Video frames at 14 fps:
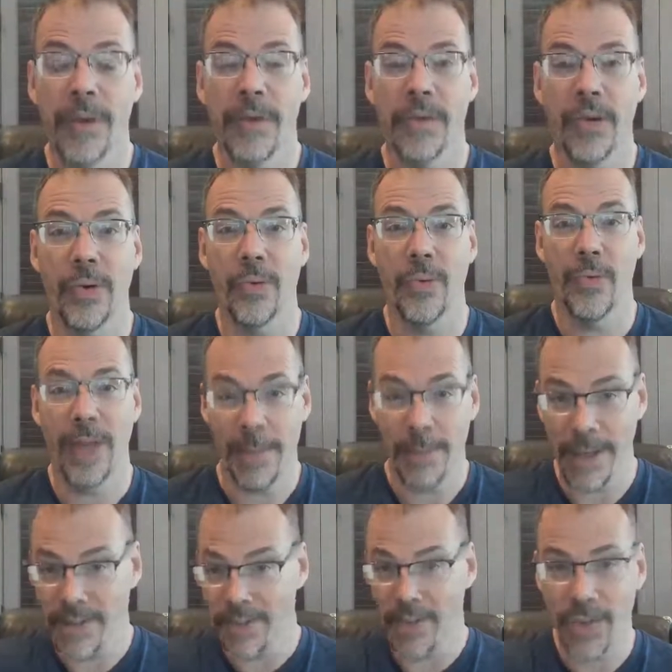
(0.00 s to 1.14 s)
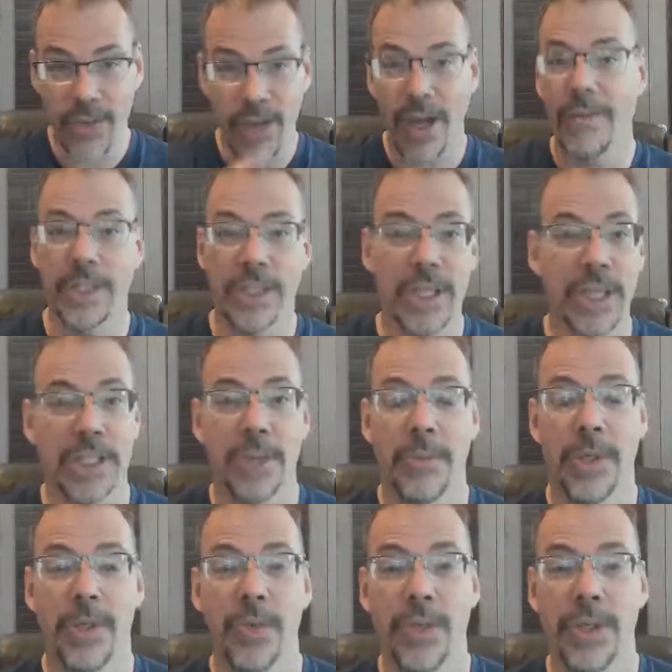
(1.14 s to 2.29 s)
So that means this conversation
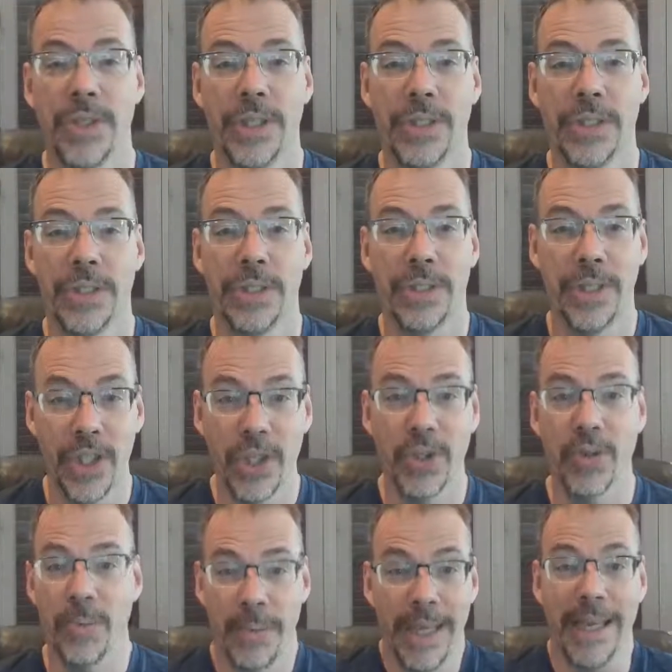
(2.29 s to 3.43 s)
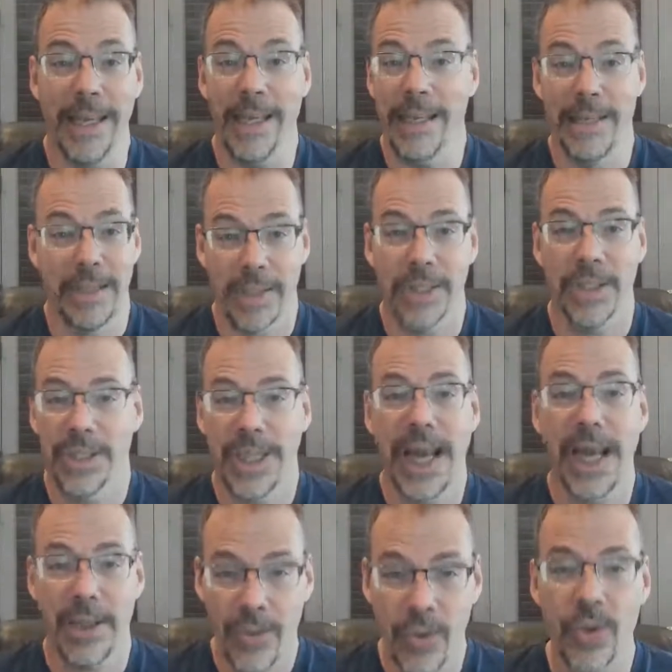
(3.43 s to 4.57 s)
between Jesus and you and me is just
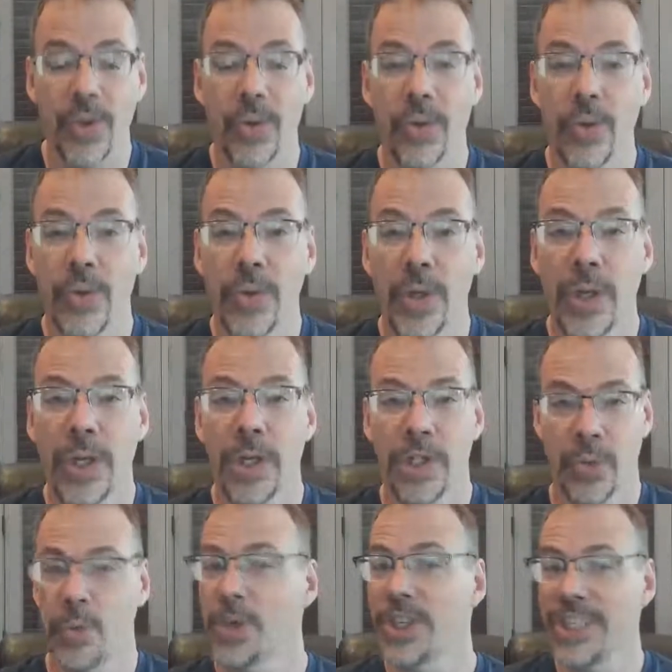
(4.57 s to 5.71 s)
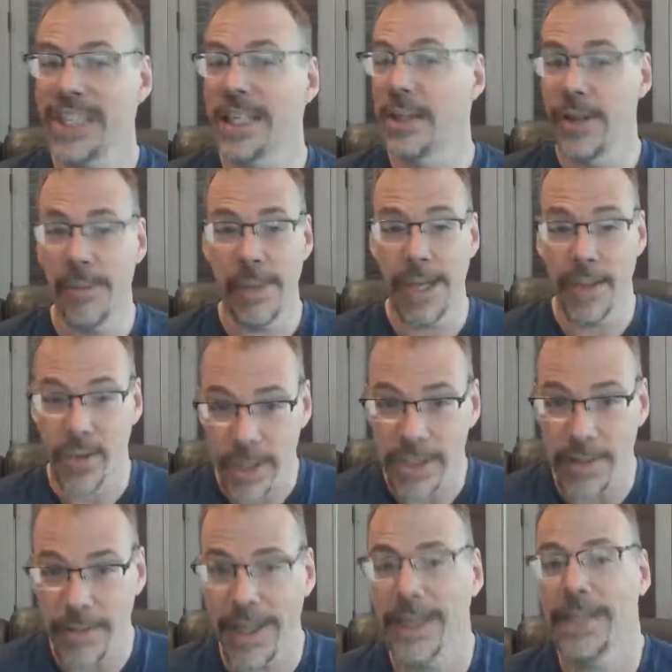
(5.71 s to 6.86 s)
not true. So we're still in the matrix
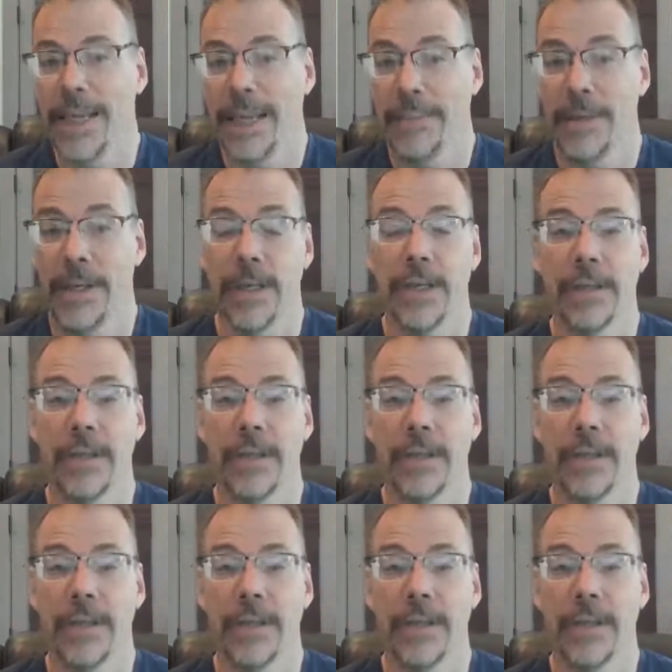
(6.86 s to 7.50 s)
if that's happening.